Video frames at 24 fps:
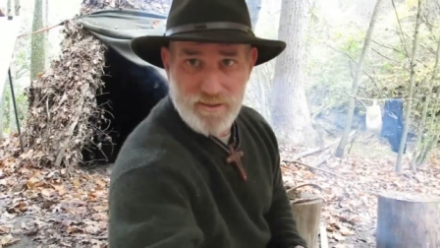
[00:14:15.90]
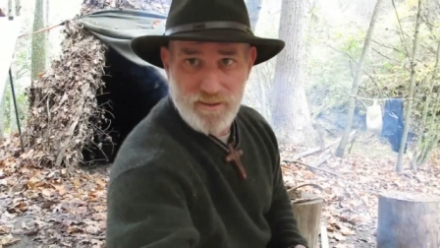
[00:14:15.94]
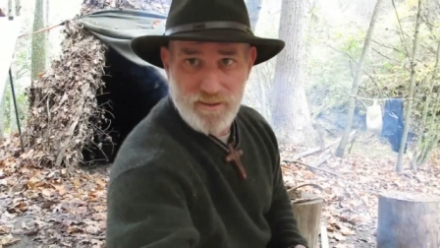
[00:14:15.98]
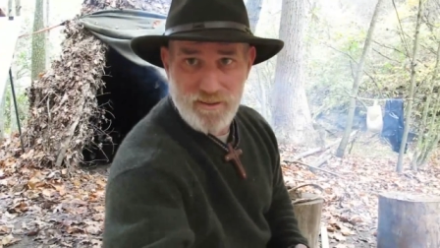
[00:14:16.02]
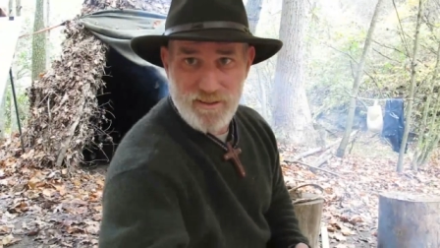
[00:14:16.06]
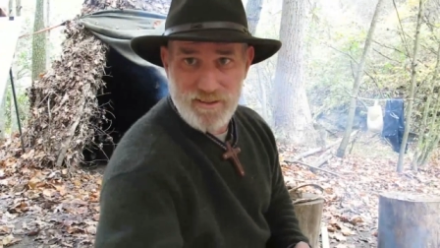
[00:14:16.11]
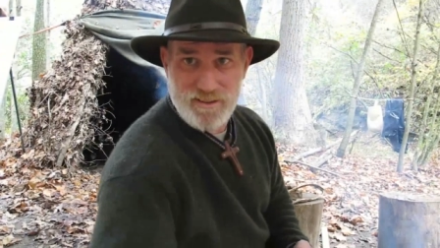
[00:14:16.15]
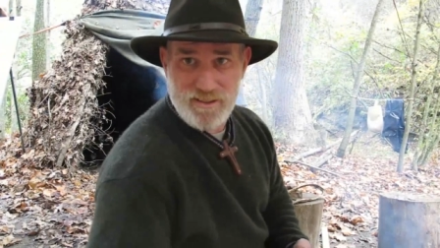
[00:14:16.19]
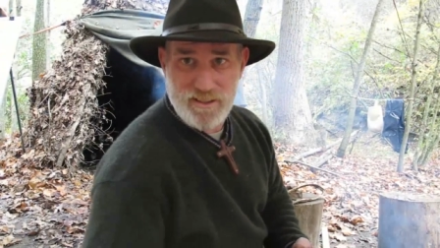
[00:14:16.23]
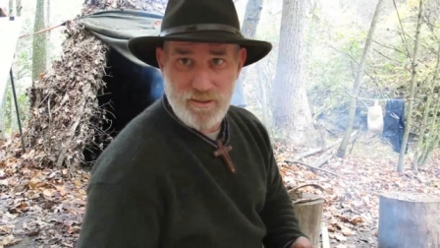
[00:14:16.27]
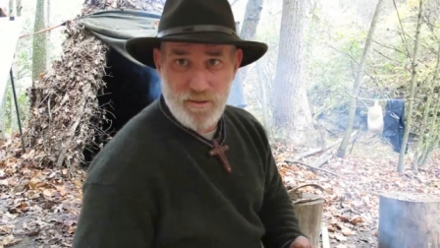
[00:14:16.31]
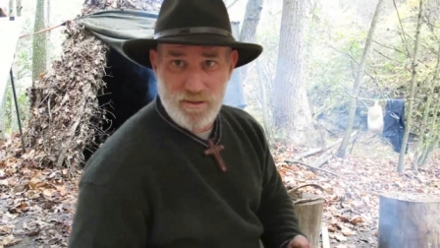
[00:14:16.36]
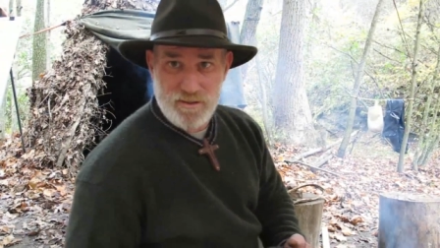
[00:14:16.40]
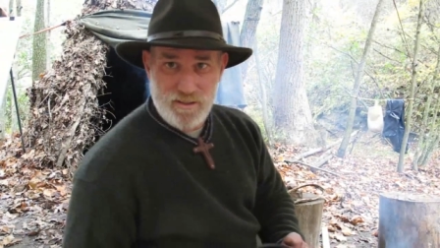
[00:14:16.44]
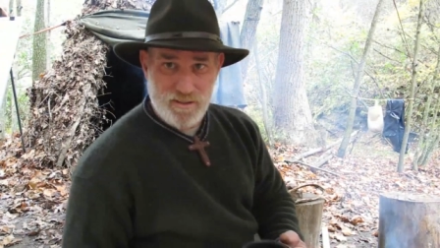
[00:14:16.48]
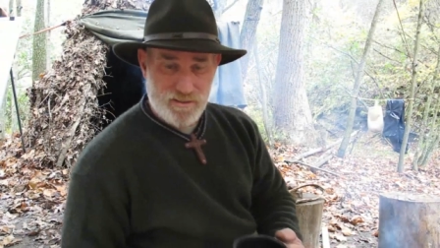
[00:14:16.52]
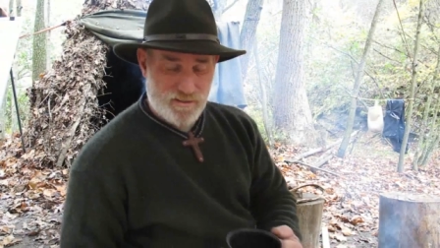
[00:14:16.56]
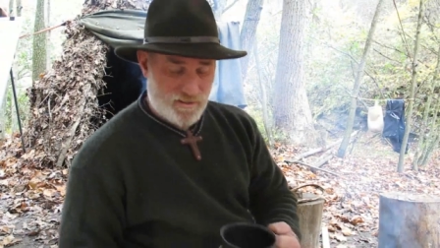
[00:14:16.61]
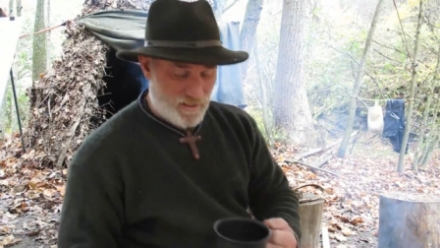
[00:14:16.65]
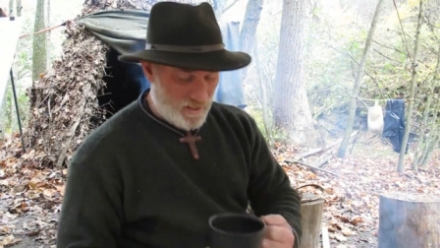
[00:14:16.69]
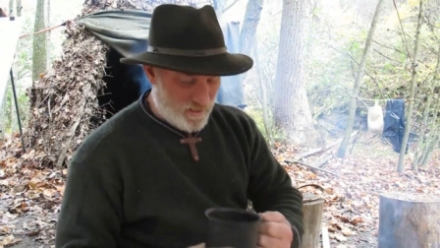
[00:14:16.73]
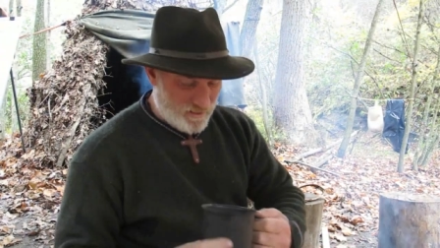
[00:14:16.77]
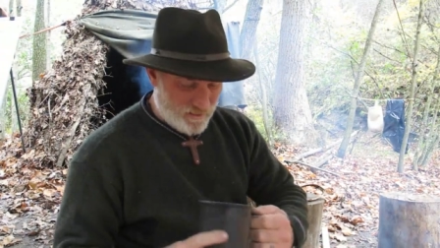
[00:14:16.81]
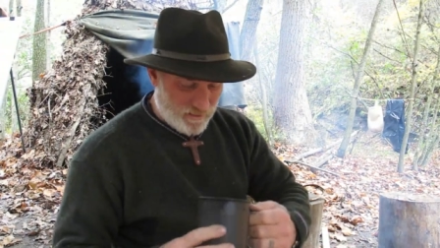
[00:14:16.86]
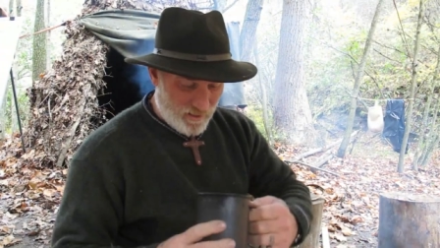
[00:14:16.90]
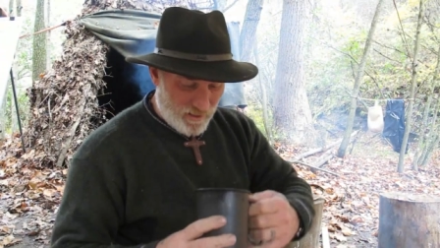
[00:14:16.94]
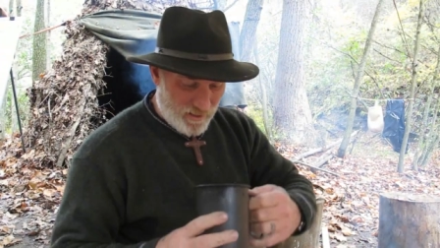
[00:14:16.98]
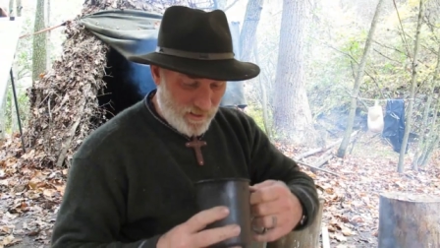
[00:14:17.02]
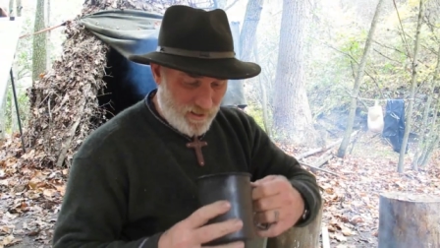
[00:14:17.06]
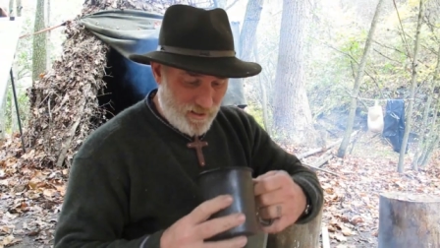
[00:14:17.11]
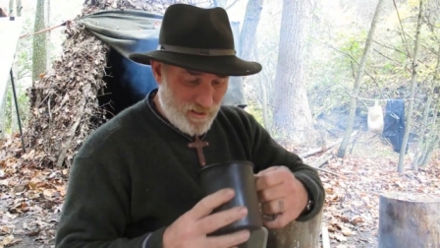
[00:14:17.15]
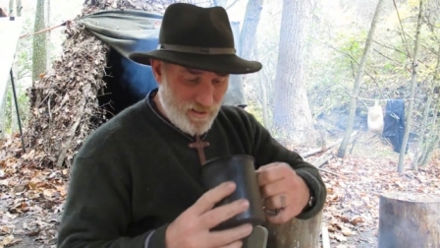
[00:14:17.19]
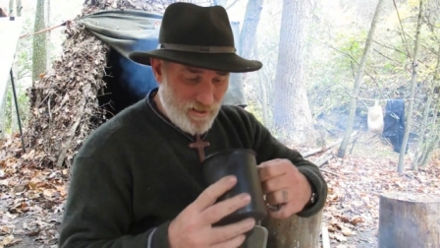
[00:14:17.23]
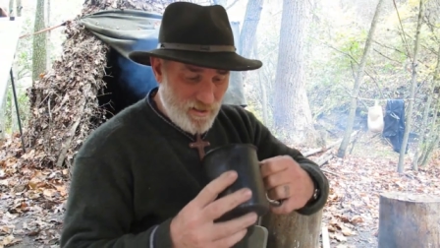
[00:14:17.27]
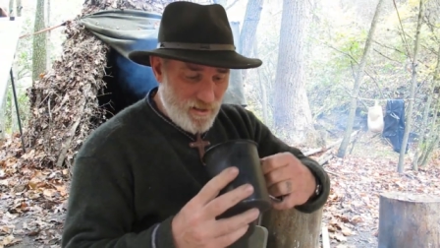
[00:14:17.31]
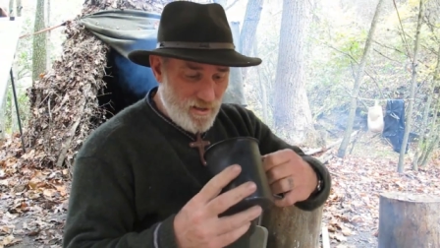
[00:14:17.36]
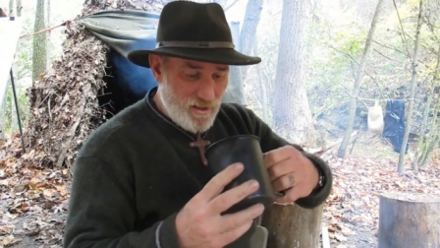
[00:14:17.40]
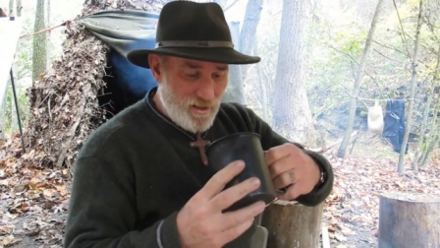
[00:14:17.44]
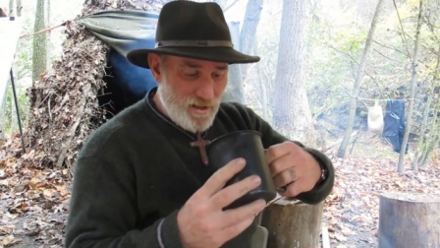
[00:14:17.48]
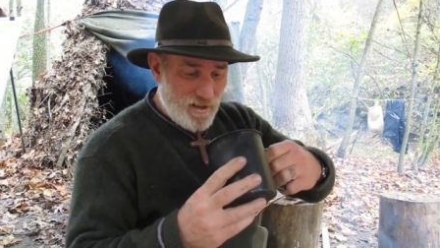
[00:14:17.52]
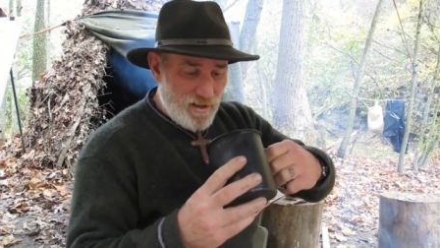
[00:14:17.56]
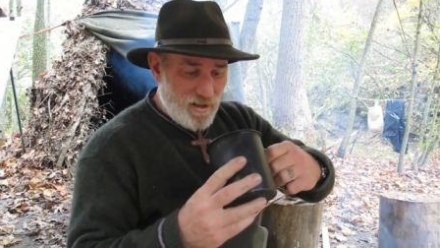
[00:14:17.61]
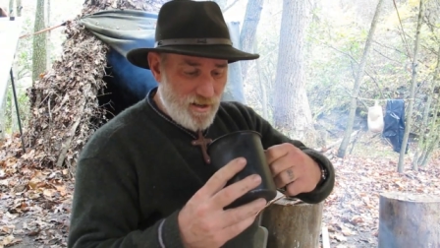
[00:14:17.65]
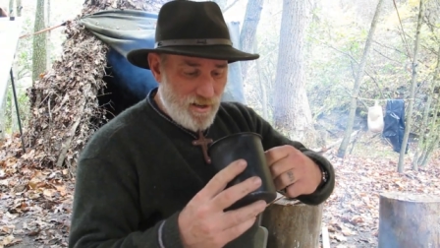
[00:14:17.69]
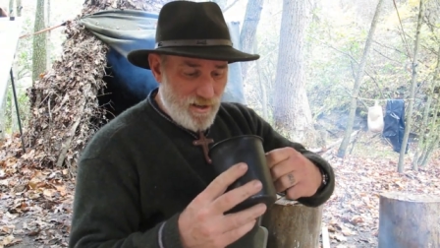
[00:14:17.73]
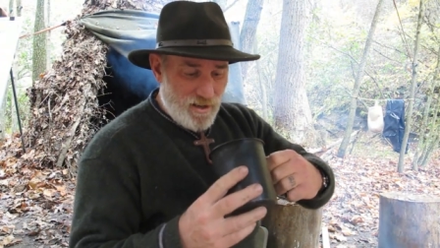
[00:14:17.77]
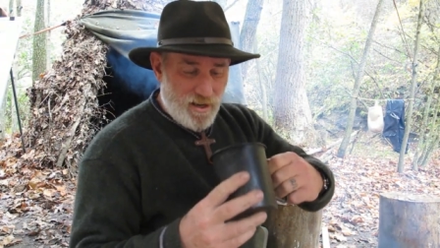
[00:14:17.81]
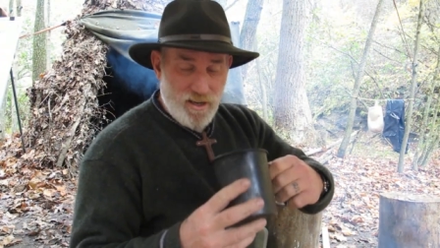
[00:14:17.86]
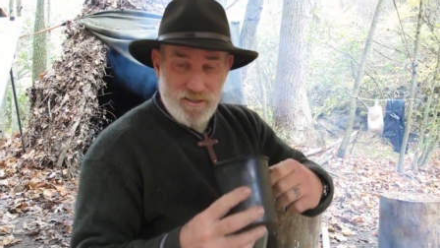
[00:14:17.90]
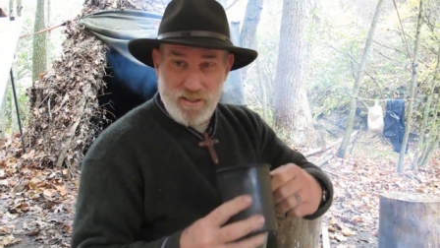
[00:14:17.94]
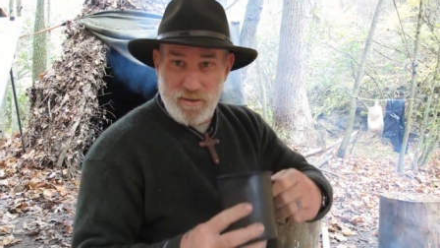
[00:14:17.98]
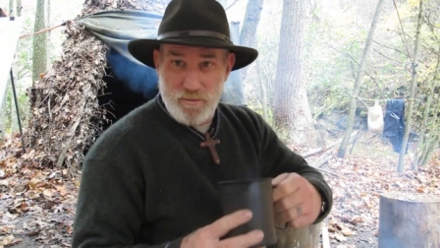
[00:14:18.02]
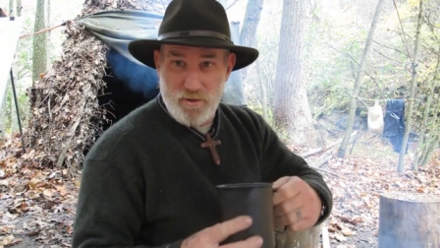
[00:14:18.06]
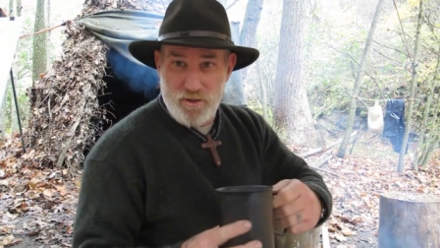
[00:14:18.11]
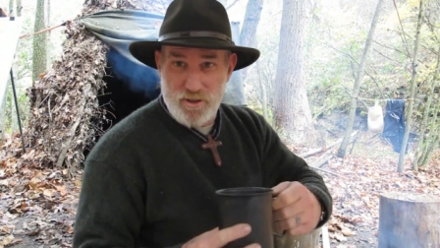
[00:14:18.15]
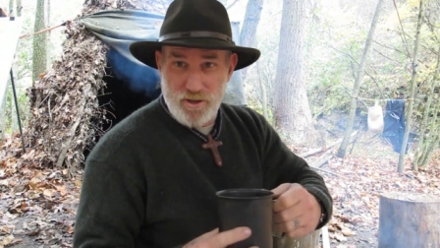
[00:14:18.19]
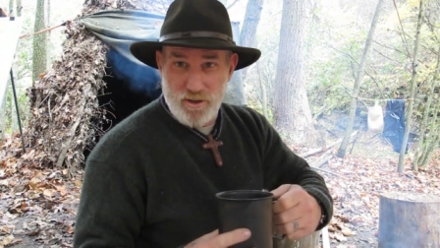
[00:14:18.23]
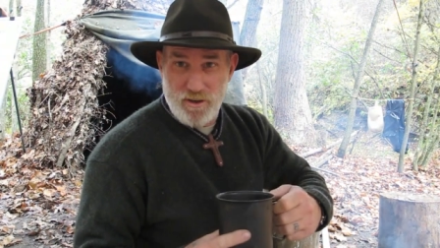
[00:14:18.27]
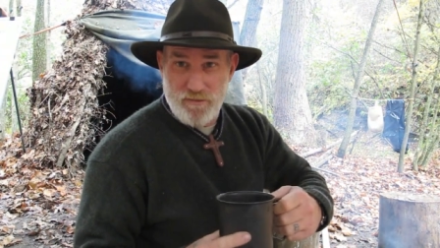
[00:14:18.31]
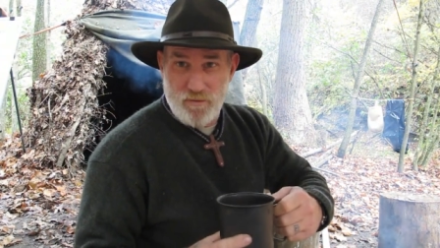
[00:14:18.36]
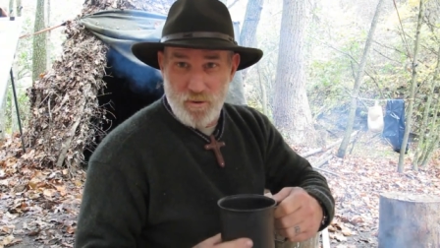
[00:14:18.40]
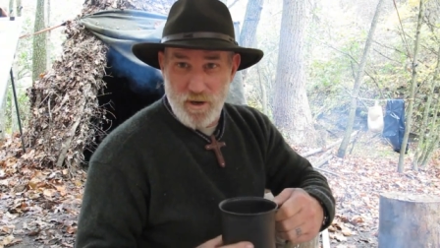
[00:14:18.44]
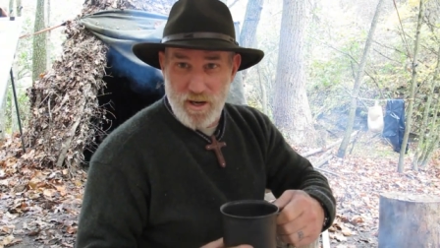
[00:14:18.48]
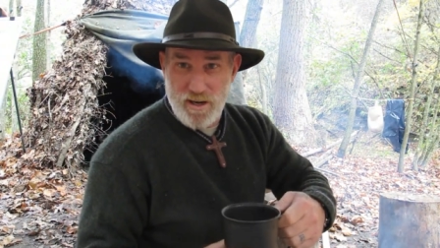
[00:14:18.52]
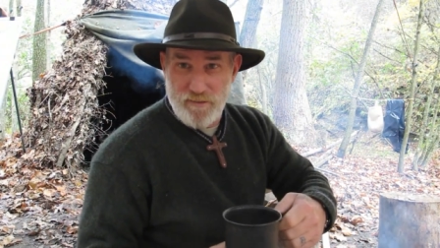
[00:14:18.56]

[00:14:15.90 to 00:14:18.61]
So let's see what this tastes like. Because I'm sure if what